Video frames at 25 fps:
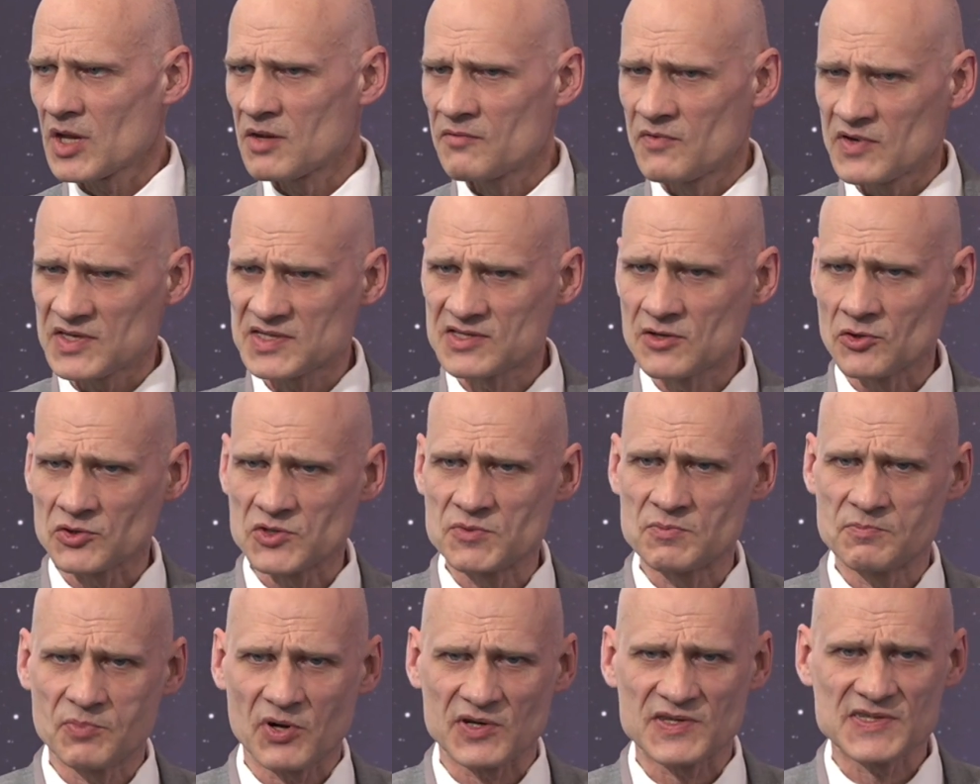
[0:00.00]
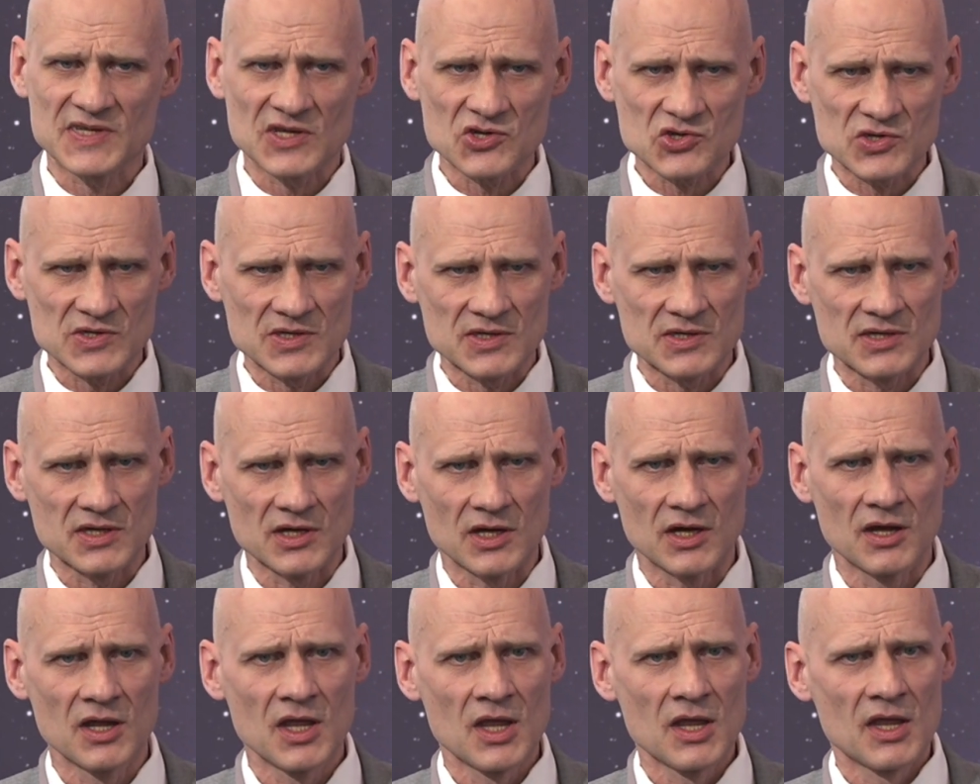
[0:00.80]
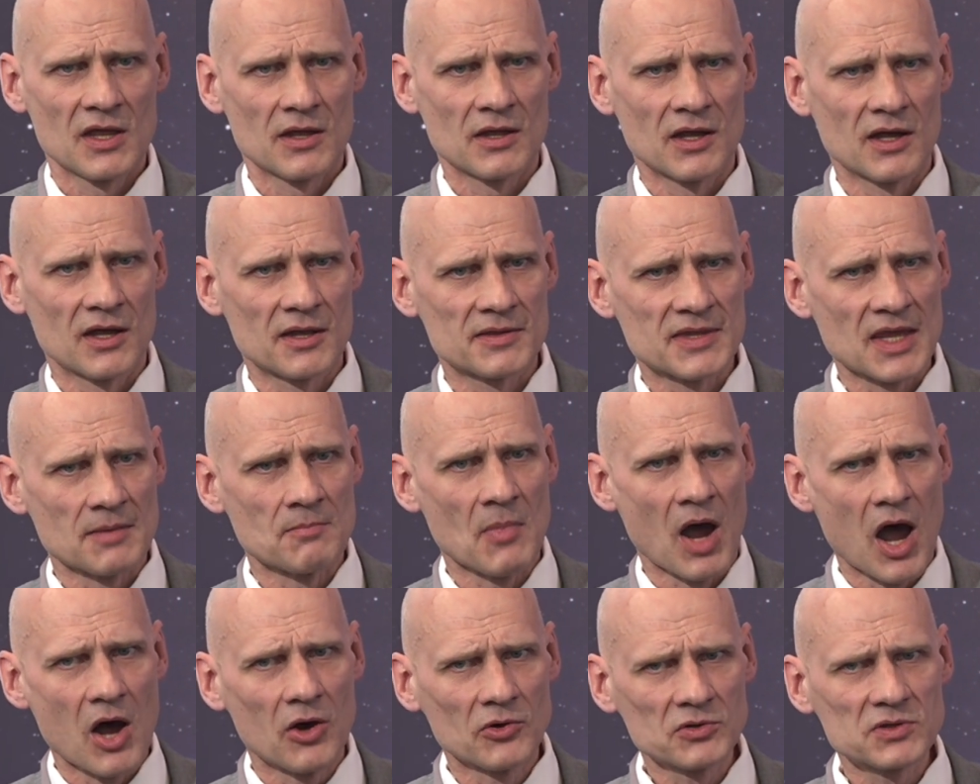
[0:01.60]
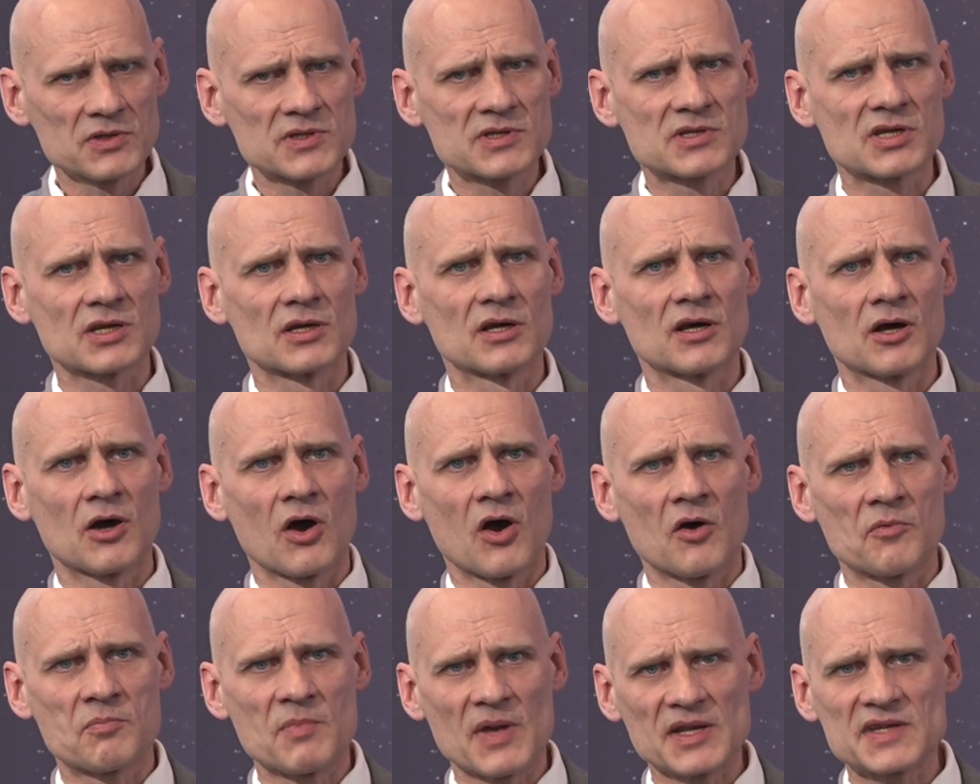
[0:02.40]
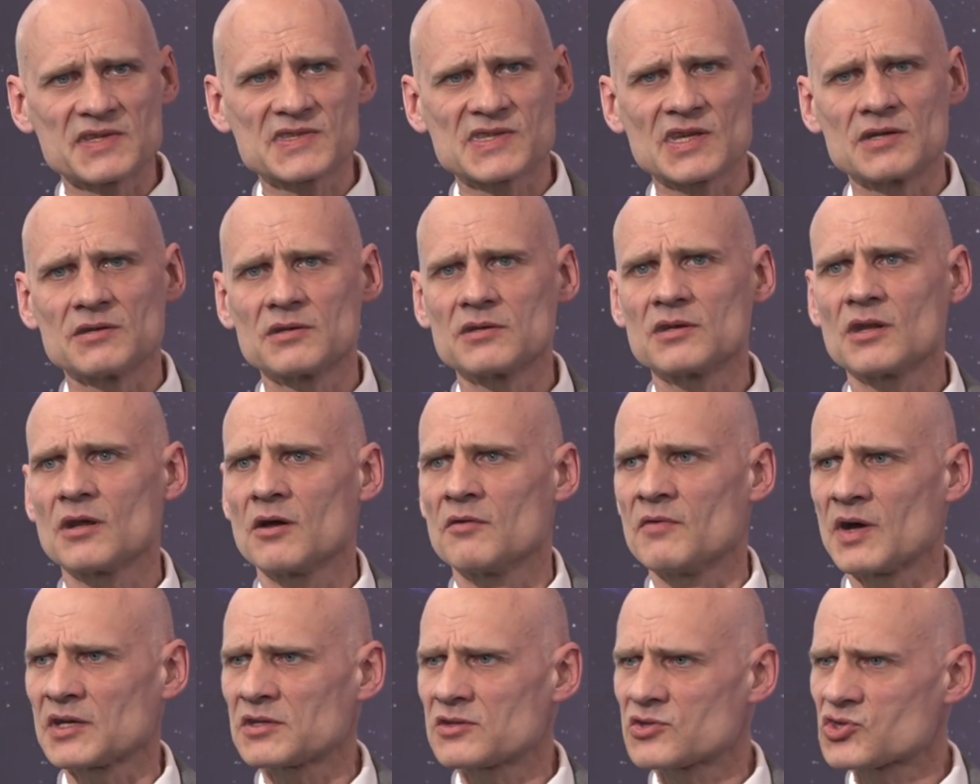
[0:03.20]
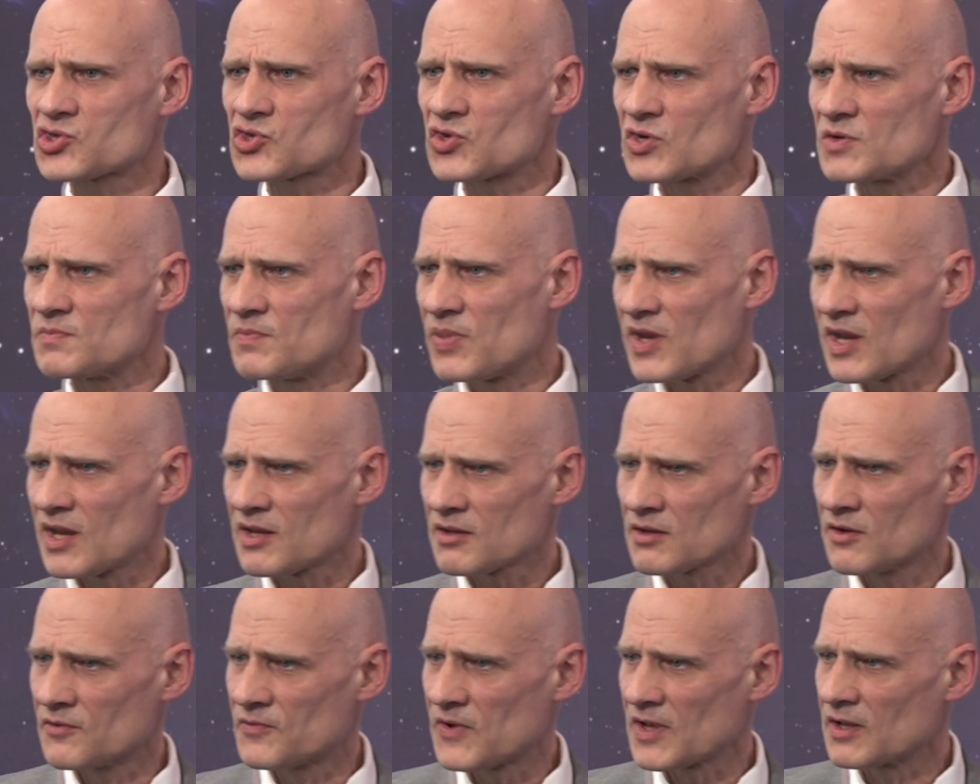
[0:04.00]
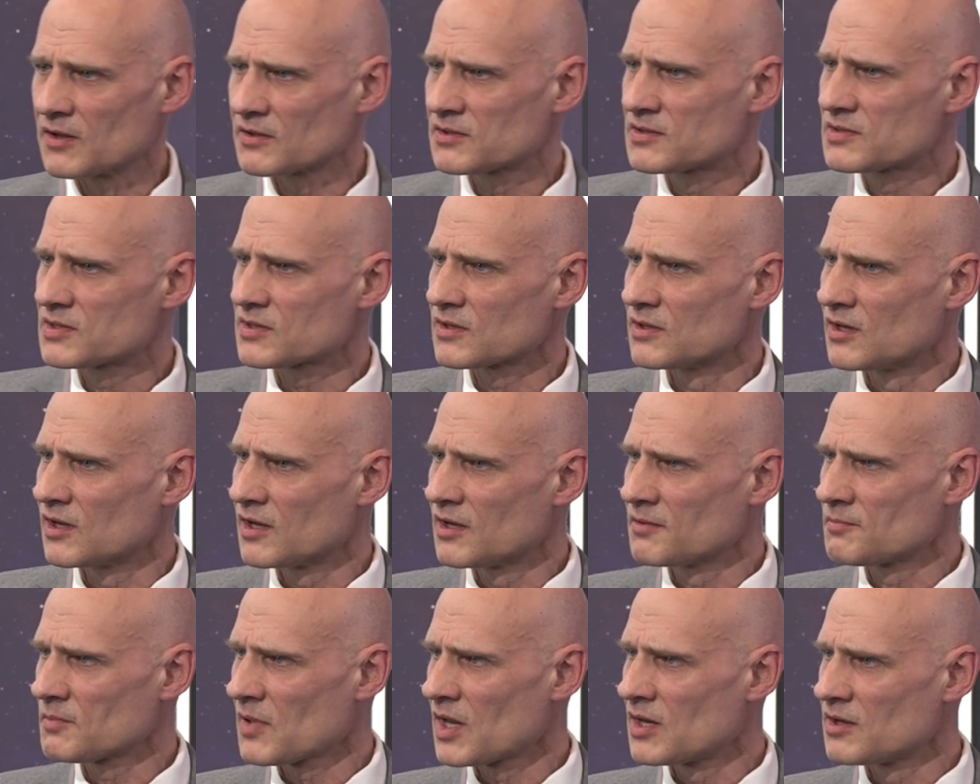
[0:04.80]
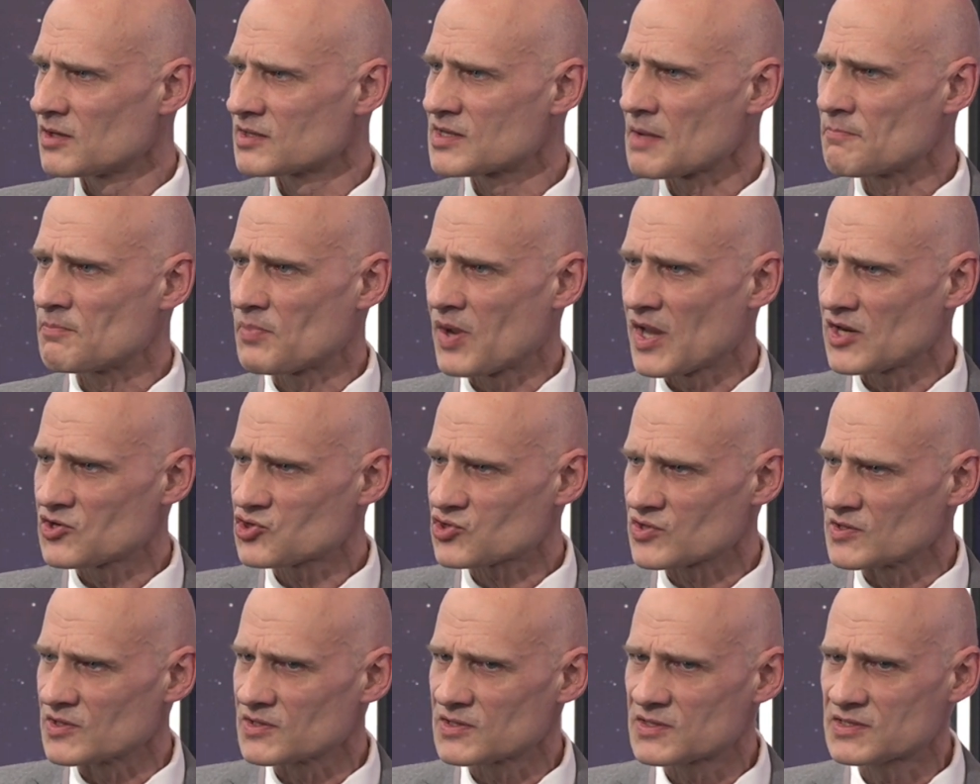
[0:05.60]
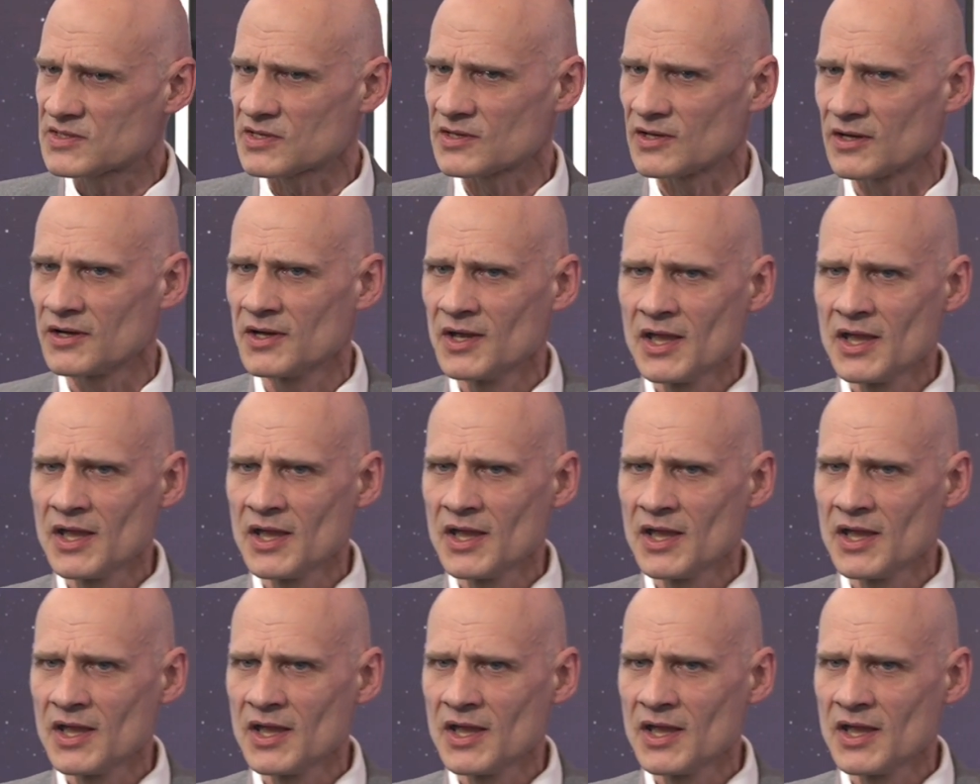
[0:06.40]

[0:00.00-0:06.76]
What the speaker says: with good precision the amount of medicine that should be filled in the patient.